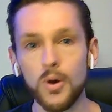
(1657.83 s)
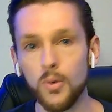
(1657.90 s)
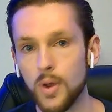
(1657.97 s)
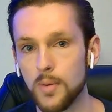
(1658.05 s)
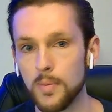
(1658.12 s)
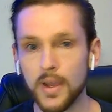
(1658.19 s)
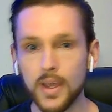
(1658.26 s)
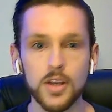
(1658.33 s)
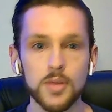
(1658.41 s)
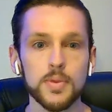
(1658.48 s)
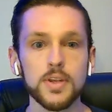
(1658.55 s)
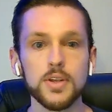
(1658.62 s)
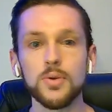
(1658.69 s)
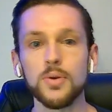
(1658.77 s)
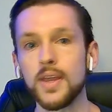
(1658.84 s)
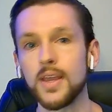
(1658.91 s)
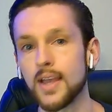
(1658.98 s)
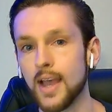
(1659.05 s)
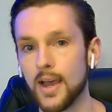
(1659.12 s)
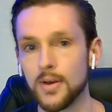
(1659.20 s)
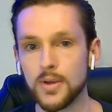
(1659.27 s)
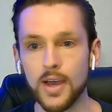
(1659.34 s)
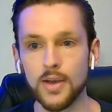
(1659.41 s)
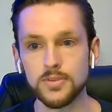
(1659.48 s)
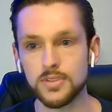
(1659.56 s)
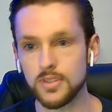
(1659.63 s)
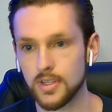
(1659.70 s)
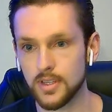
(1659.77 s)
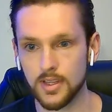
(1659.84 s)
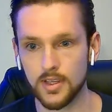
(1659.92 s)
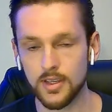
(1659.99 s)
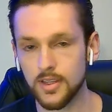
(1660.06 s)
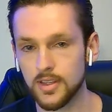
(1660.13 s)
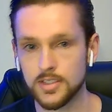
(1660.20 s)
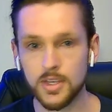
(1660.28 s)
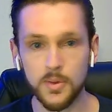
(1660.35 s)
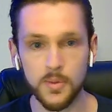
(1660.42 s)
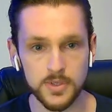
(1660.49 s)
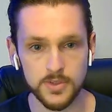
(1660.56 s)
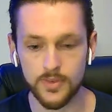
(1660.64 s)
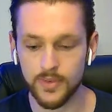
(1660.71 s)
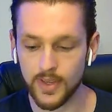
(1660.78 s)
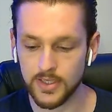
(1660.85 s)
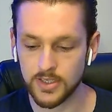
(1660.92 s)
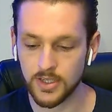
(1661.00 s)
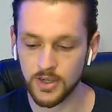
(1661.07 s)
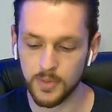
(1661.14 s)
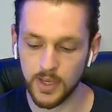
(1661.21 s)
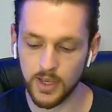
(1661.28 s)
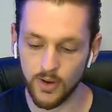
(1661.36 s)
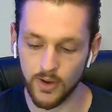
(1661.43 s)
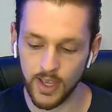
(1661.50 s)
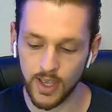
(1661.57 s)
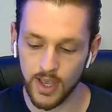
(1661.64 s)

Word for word: What am I going to be doing? How, how's the, the sequence of events going to be going?